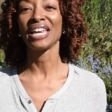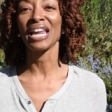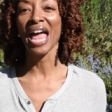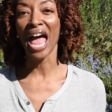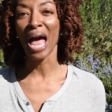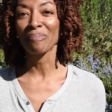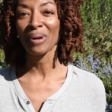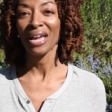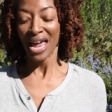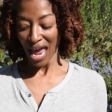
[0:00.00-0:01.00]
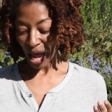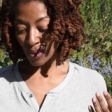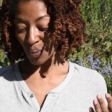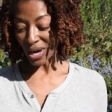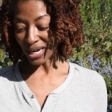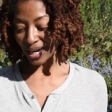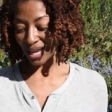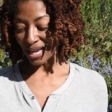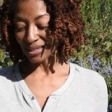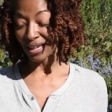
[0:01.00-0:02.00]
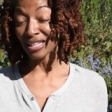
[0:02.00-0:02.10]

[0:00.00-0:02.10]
an app and what it is,